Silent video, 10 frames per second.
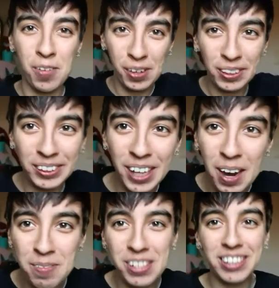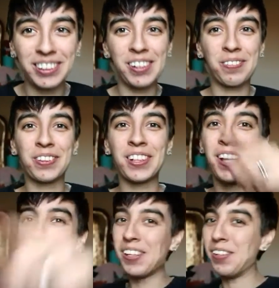World Championships
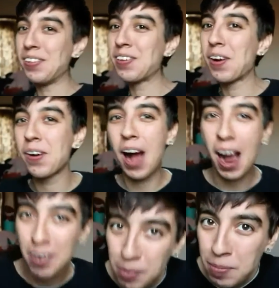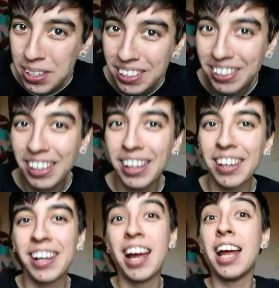you know I will be
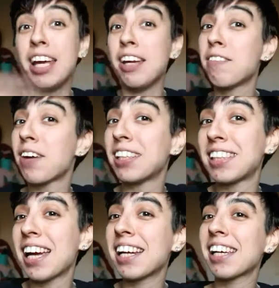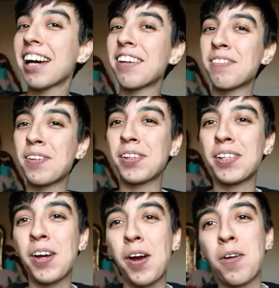there in Fontana,
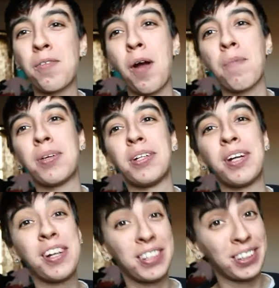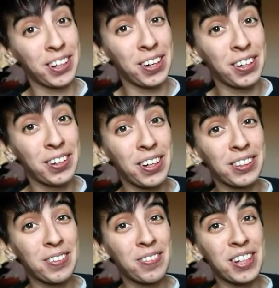California, repping SeanCo
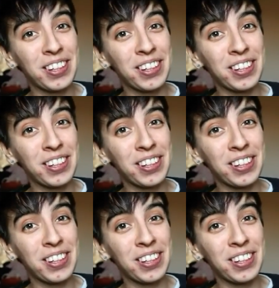Custom